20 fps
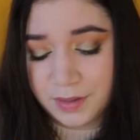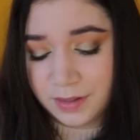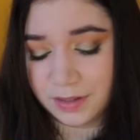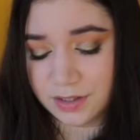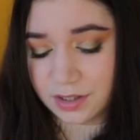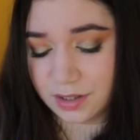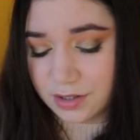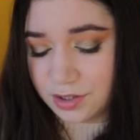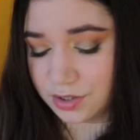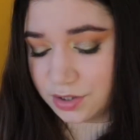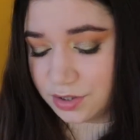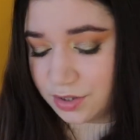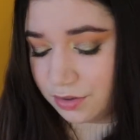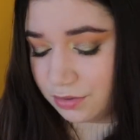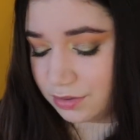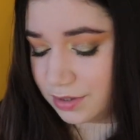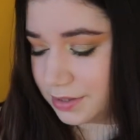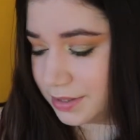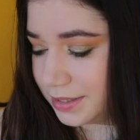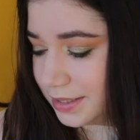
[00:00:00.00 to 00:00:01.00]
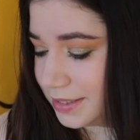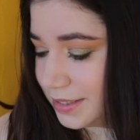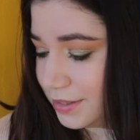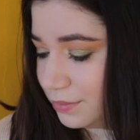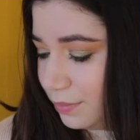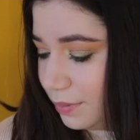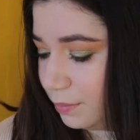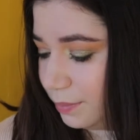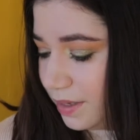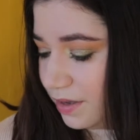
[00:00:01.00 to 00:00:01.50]
So I just thought this
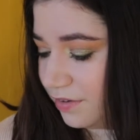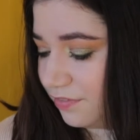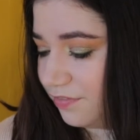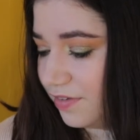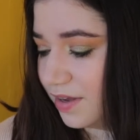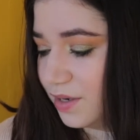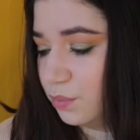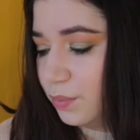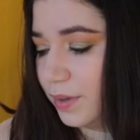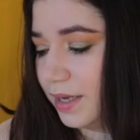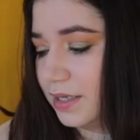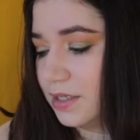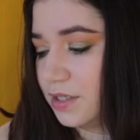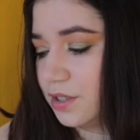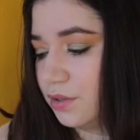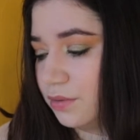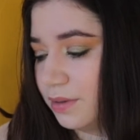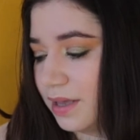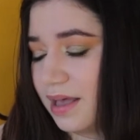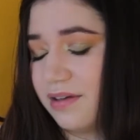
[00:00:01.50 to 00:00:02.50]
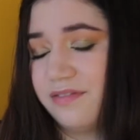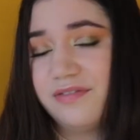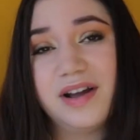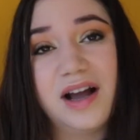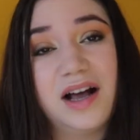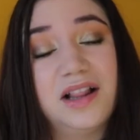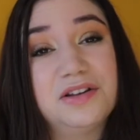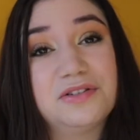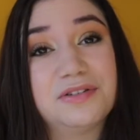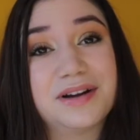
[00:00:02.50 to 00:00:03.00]
will be a fun way to have
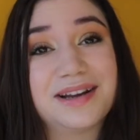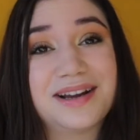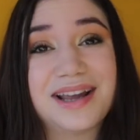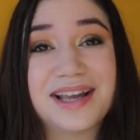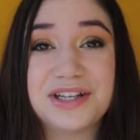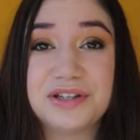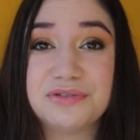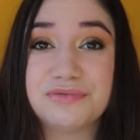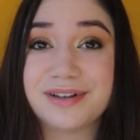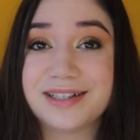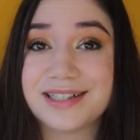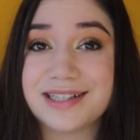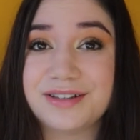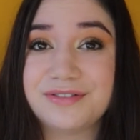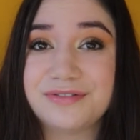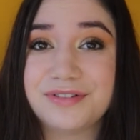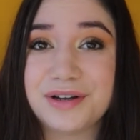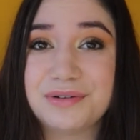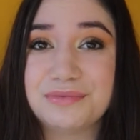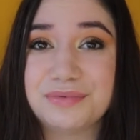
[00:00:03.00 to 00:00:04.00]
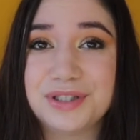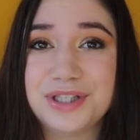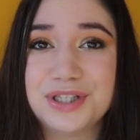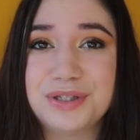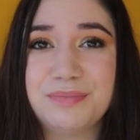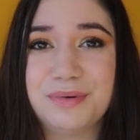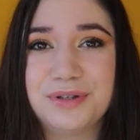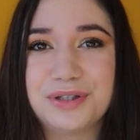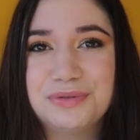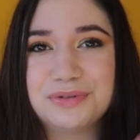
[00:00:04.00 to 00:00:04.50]
color at the ready if I
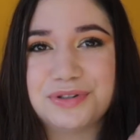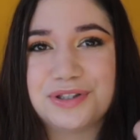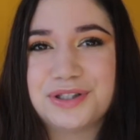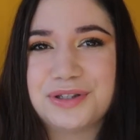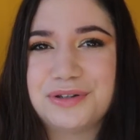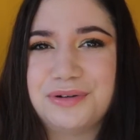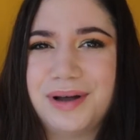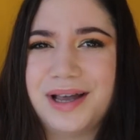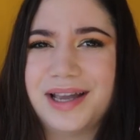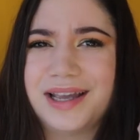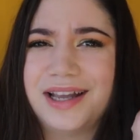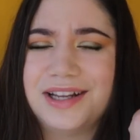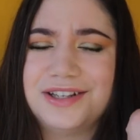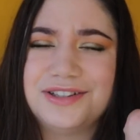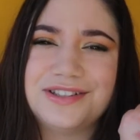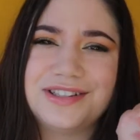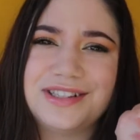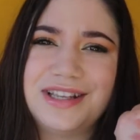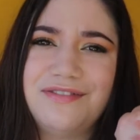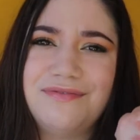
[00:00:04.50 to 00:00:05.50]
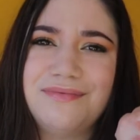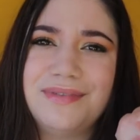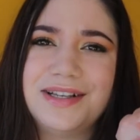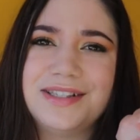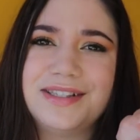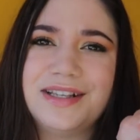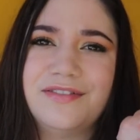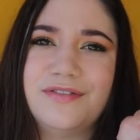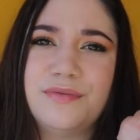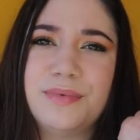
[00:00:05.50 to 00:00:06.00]
want, but also I can just give
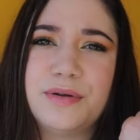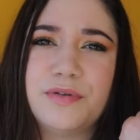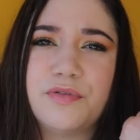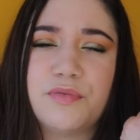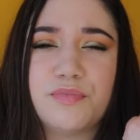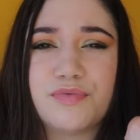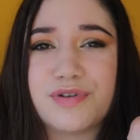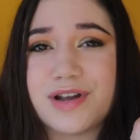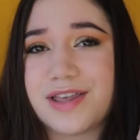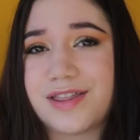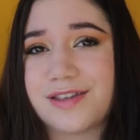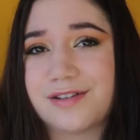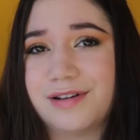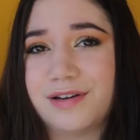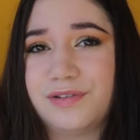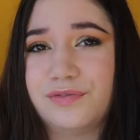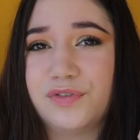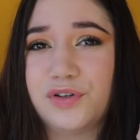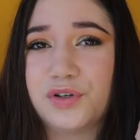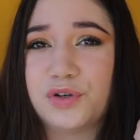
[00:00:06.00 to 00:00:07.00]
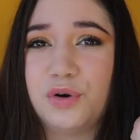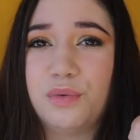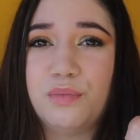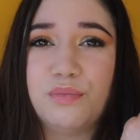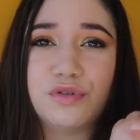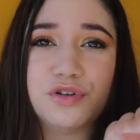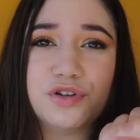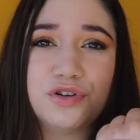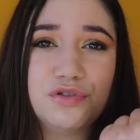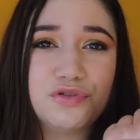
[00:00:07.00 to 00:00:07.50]
myself a bit of a breather and work on
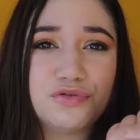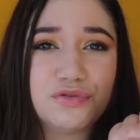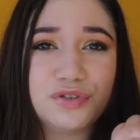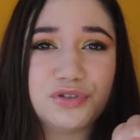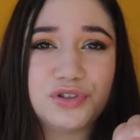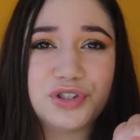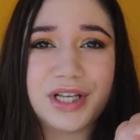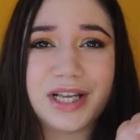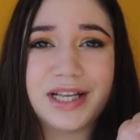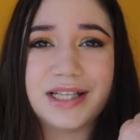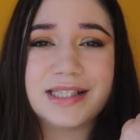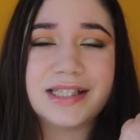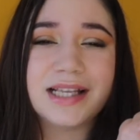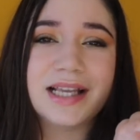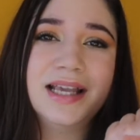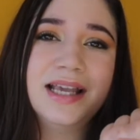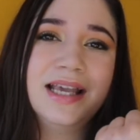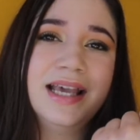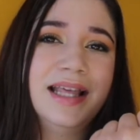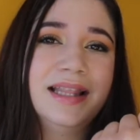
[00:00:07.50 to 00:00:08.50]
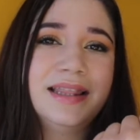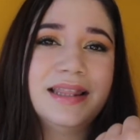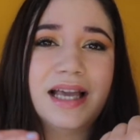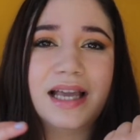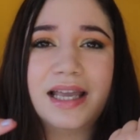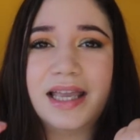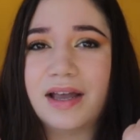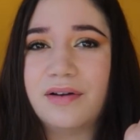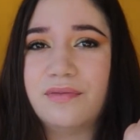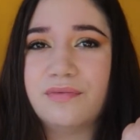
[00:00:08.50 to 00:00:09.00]
more neutral shades
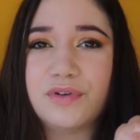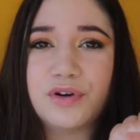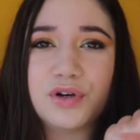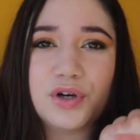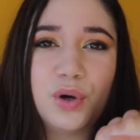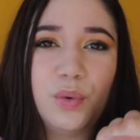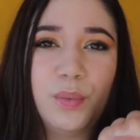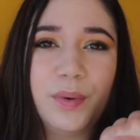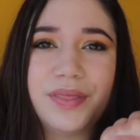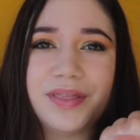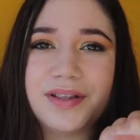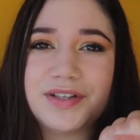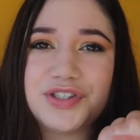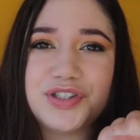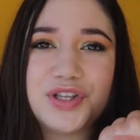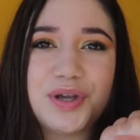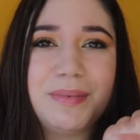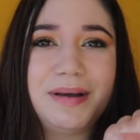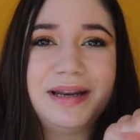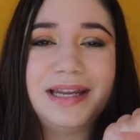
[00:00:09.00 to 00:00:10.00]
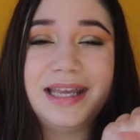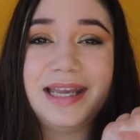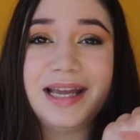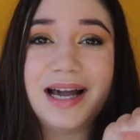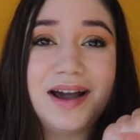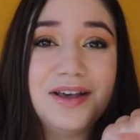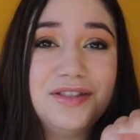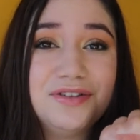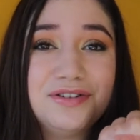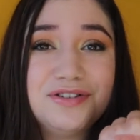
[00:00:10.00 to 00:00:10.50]
that can work with so many
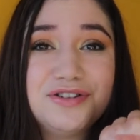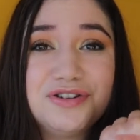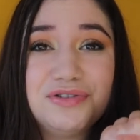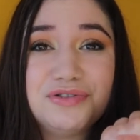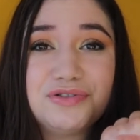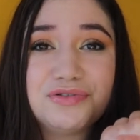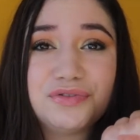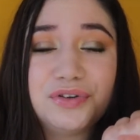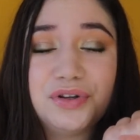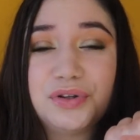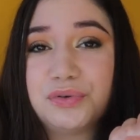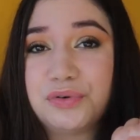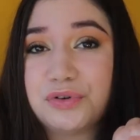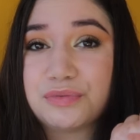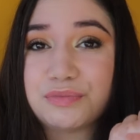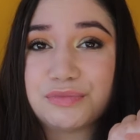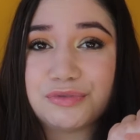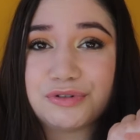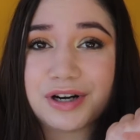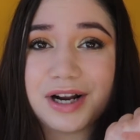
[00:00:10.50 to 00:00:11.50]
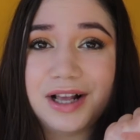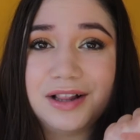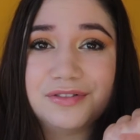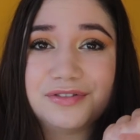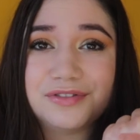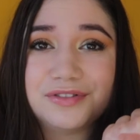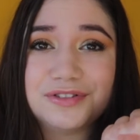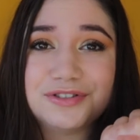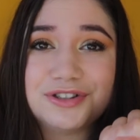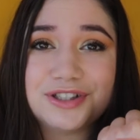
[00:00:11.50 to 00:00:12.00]
either neutral more
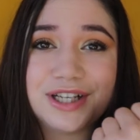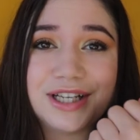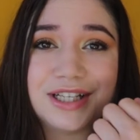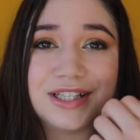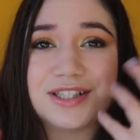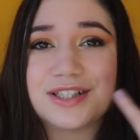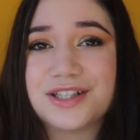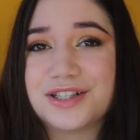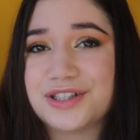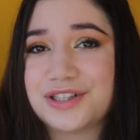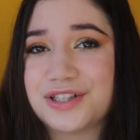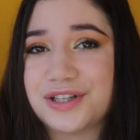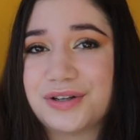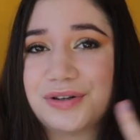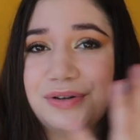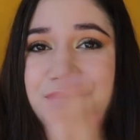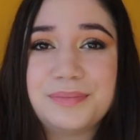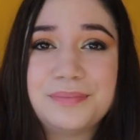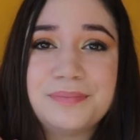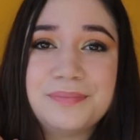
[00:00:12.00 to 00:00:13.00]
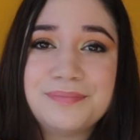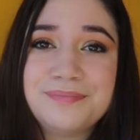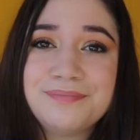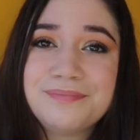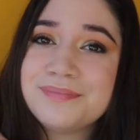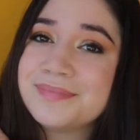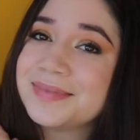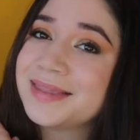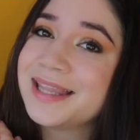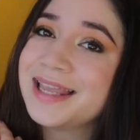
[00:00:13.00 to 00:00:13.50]
colorful shades. So
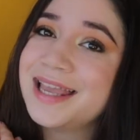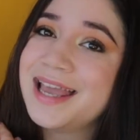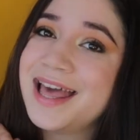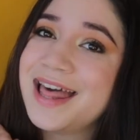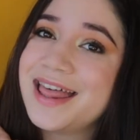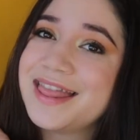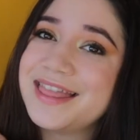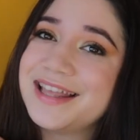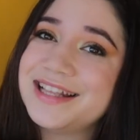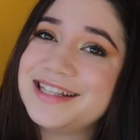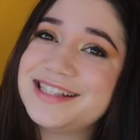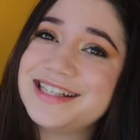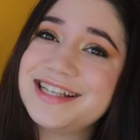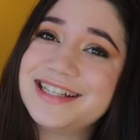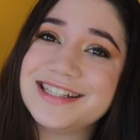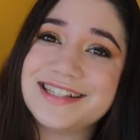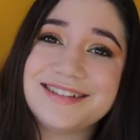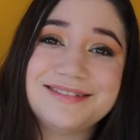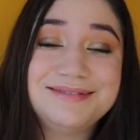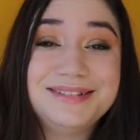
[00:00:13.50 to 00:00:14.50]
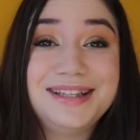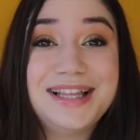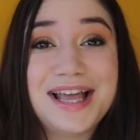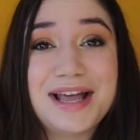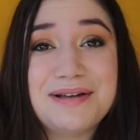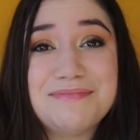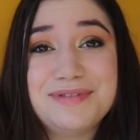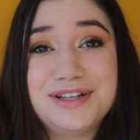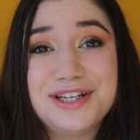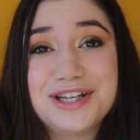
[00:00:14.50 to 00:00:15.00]
that's it.
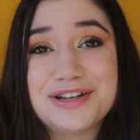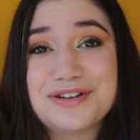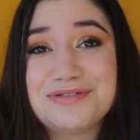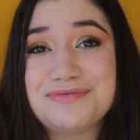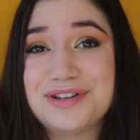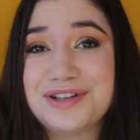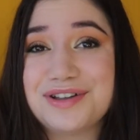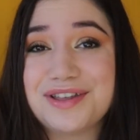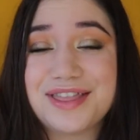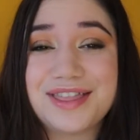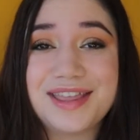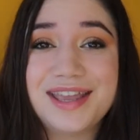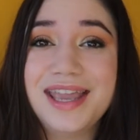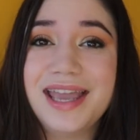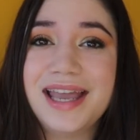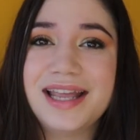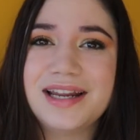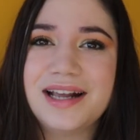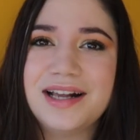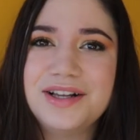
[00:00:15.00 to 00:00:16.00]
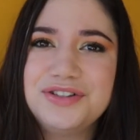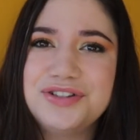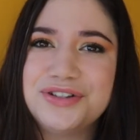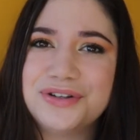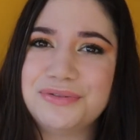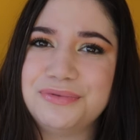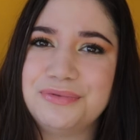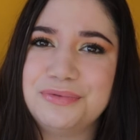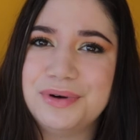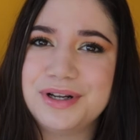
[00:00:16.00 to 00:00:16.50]
Let me know what you think, and
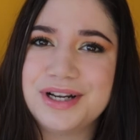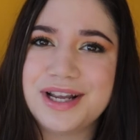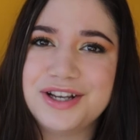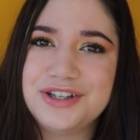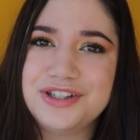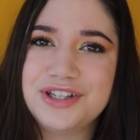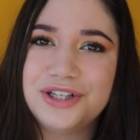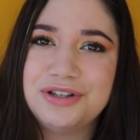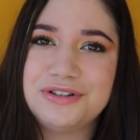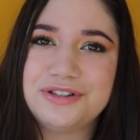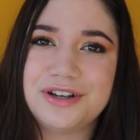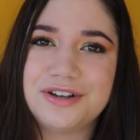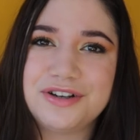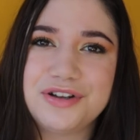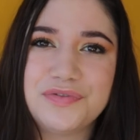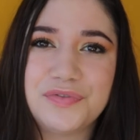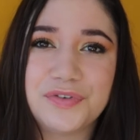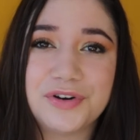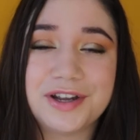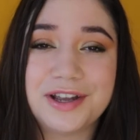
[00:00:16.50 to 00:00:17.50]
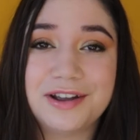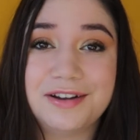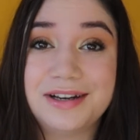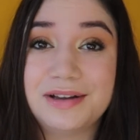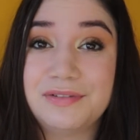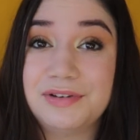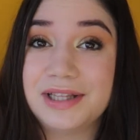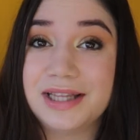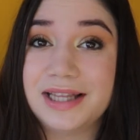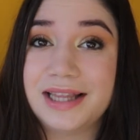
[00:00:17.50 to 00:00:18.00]
also what eyeshadows are you working on?
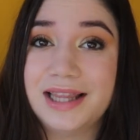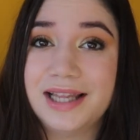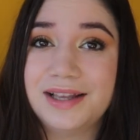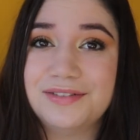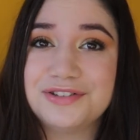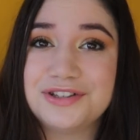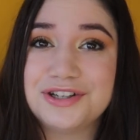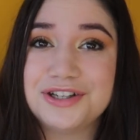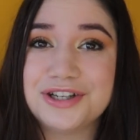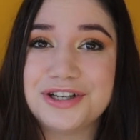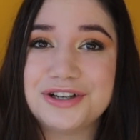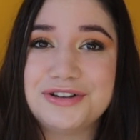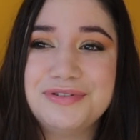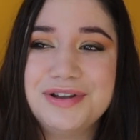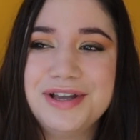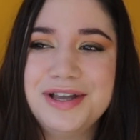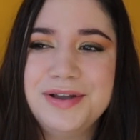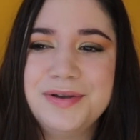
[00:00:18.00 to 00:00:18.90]
I would love to know.